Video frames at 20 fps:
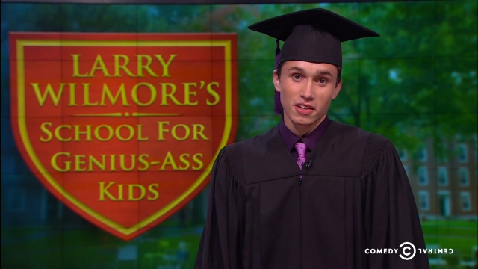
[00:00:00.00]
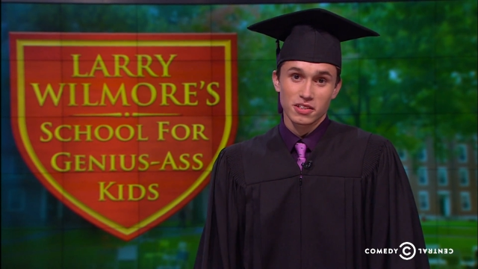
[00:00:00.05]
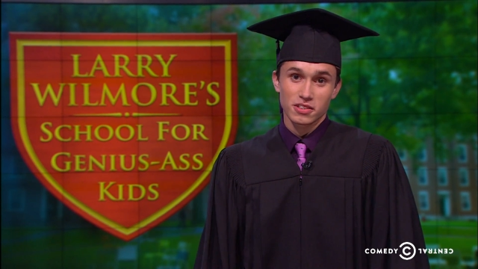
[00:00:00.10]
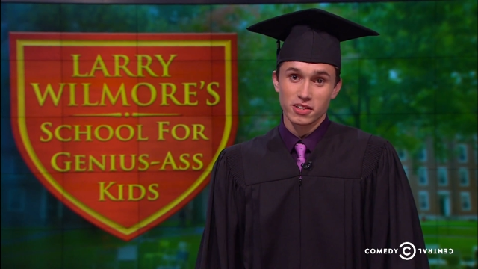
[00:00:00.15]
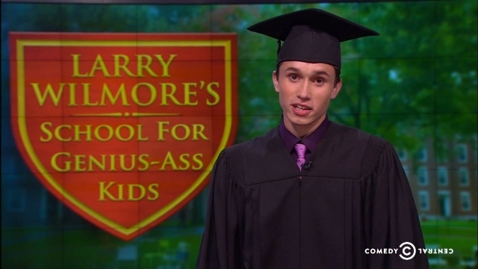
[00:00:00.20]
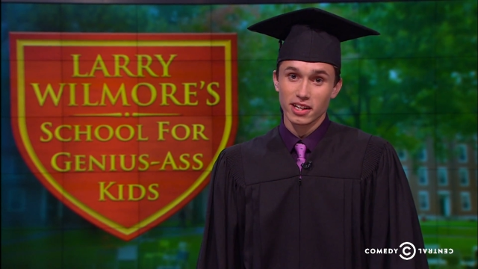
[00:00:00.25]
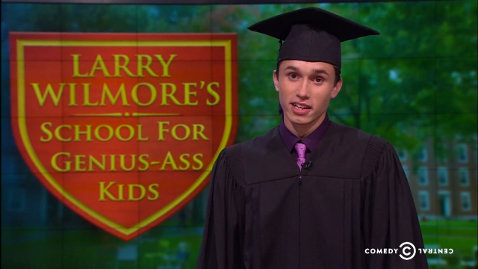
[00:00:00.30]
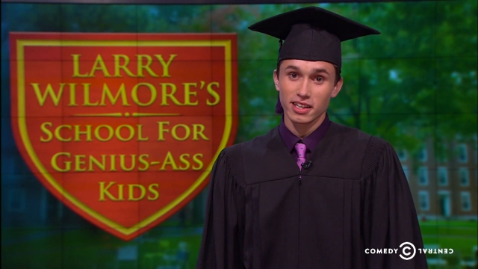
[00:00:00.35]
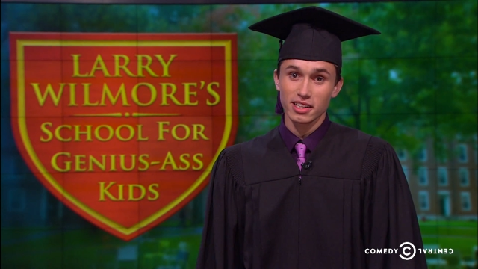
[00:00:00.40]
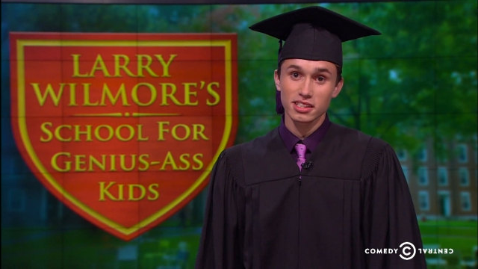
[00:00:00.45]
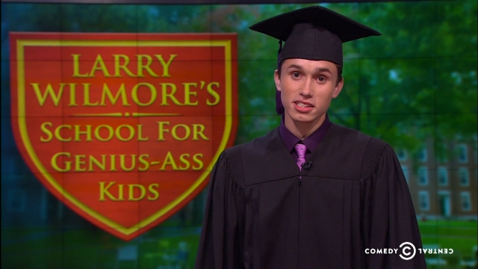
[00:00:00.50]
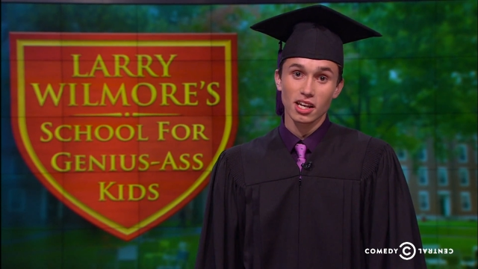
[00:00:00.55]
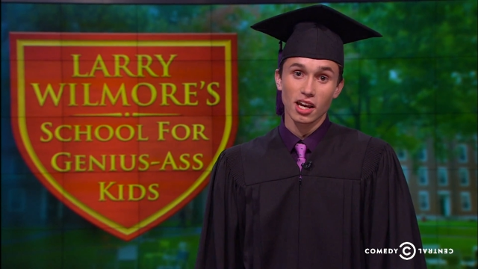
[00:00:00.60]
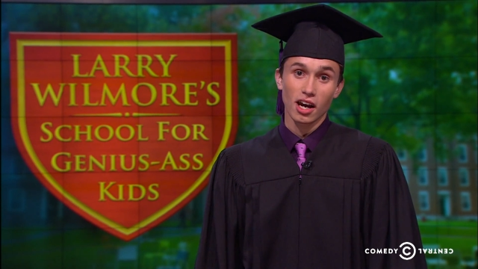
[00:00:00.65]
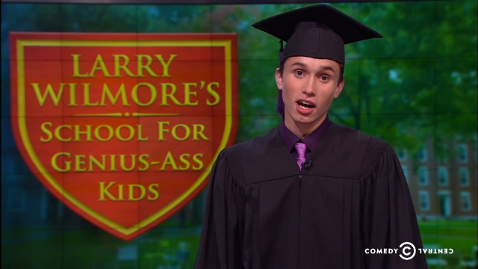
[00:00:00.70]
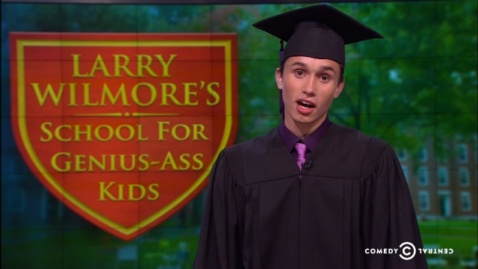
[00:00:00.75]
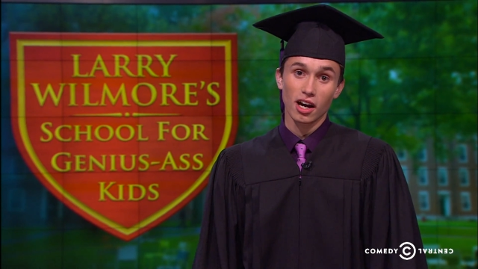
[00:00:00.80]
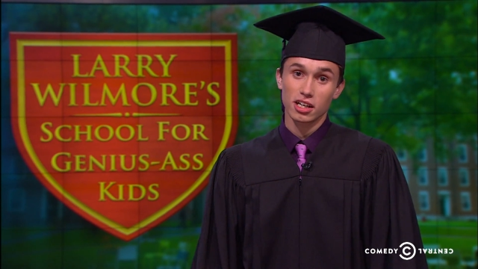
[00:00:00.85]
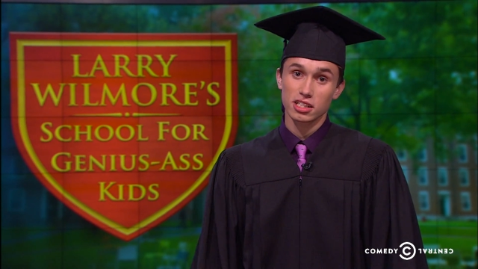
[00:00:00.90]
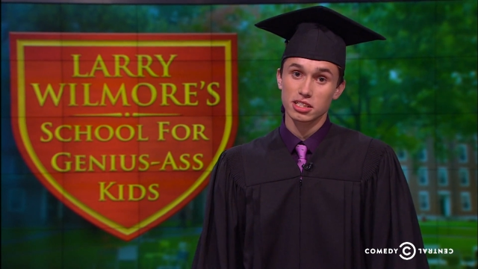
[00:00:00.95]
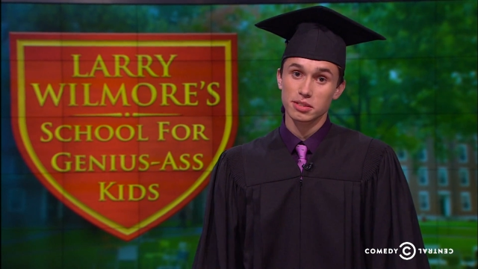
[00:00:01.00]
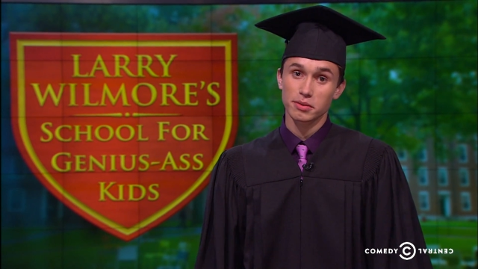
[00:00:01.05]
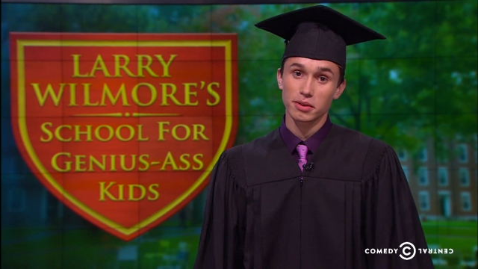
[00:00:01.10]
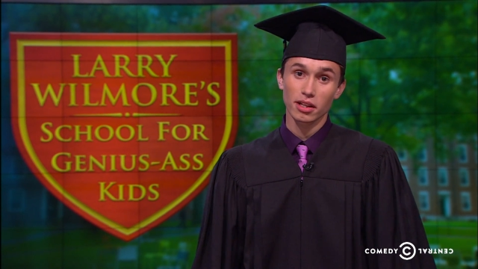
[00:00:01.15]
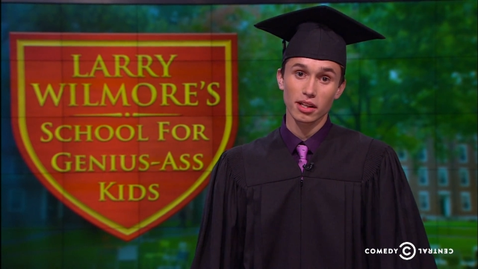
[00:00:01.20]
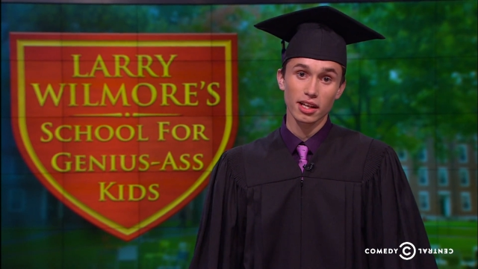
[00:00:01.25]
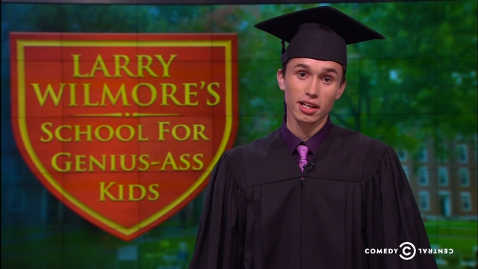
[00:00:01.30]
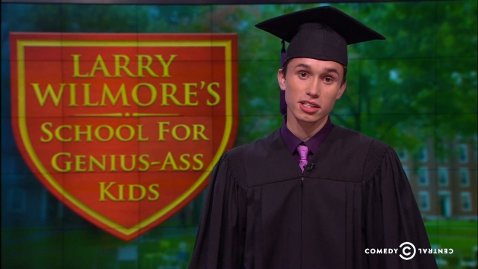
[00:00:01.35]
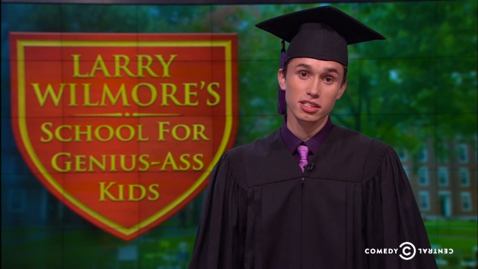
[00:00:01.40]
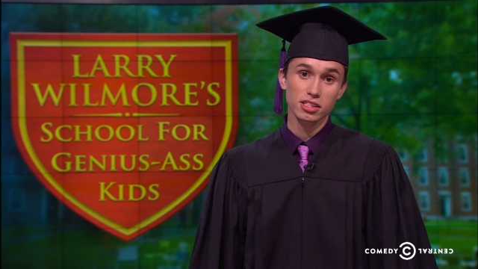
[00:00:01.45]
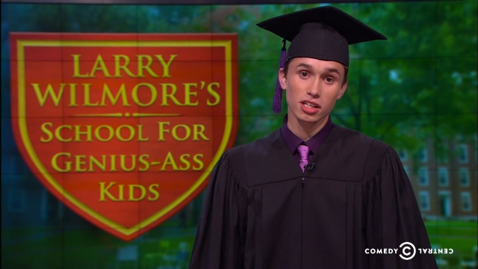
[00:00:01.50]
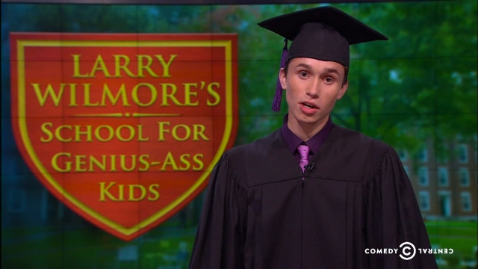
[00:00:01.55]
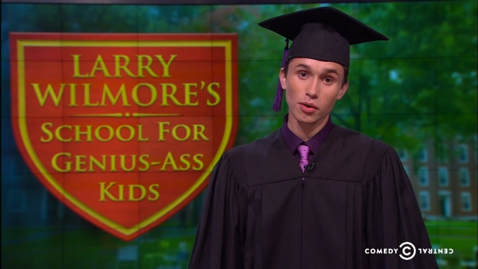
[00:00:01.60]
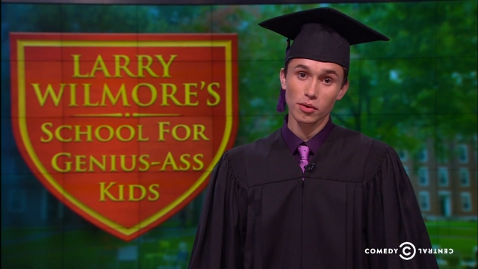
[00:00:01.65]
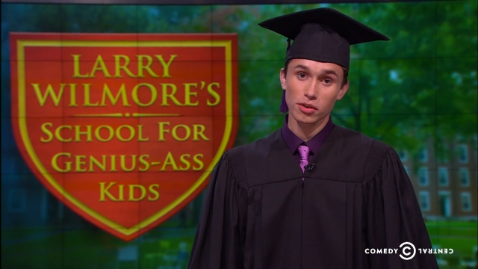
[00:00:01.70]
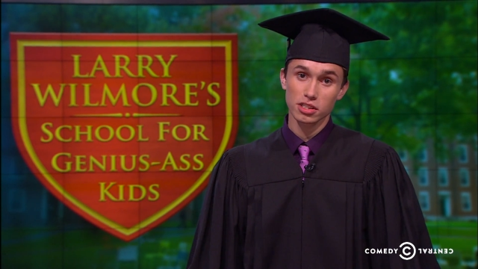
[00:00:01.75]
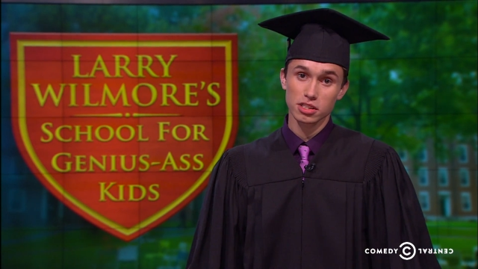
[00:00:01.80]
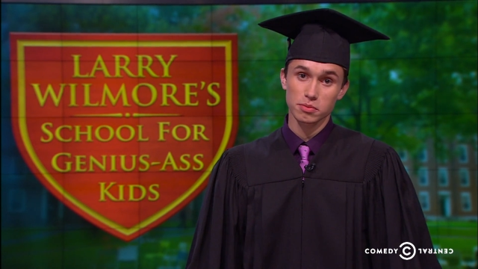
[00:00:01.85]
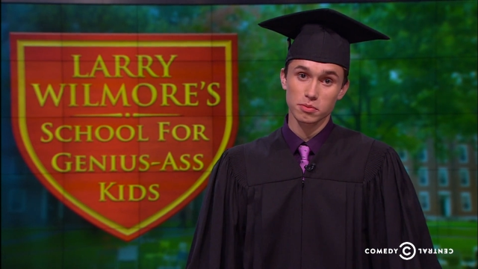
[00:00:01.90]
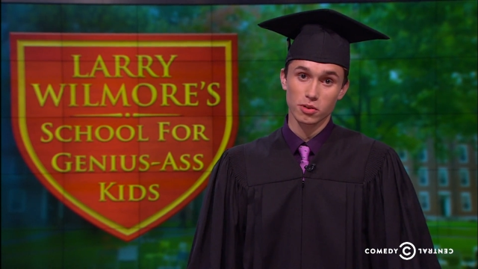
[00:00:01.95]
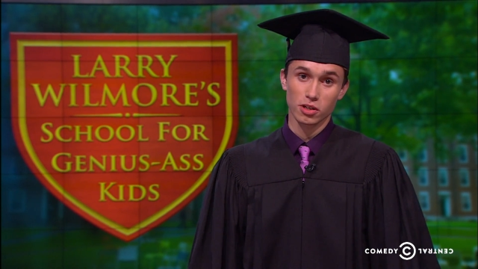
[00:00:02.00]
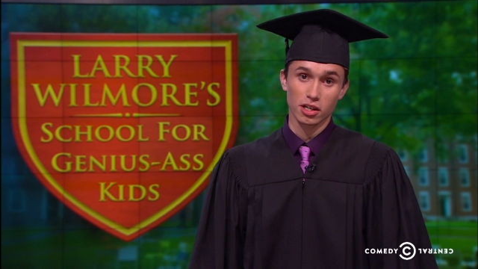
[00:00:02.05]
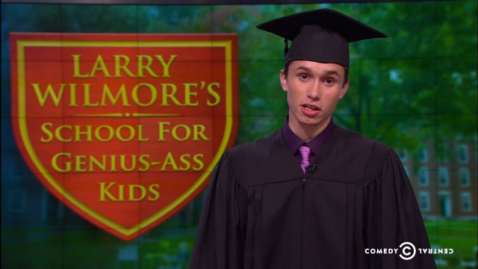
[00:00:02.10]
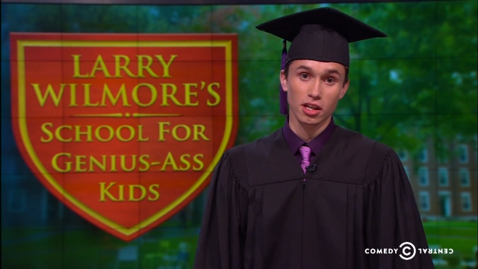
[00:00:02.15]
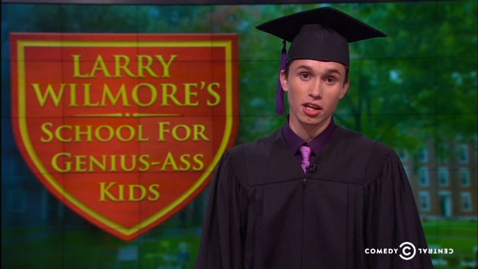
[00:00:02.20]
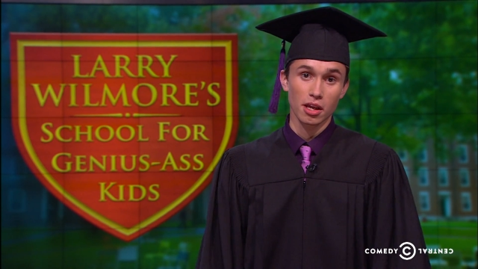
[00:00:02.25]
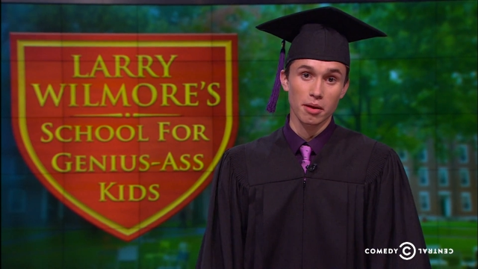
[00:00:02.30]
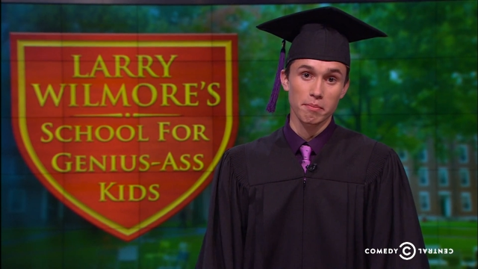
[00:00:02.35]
Trekkies, hug someone who likes Star Wars more.